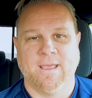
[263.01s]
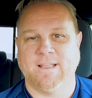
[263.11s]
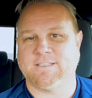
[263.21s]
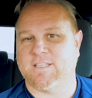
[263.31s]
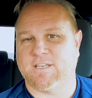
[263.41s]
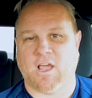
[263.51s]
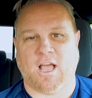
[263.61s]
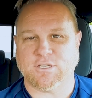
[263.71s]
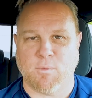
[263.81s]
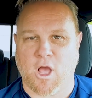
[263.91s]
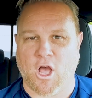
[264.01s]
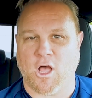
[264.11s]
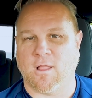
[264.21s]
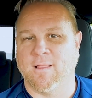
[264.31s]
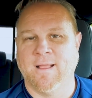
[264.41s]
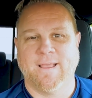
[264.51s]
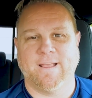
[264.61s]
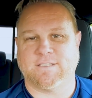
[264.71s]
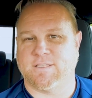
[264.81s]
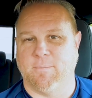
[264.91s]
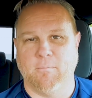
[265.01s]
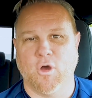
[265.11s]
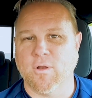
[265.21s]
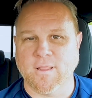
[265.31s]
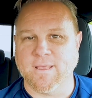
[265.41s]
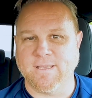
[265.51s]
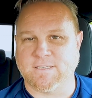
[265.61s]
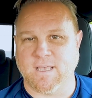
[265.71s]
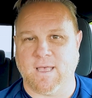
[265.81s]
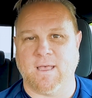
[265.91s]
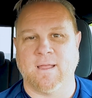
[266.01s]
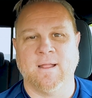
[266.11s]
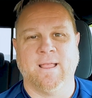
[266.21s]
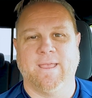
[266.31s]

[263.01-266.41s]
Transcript: It's the Taj Mahal, it's the Mona Lisa,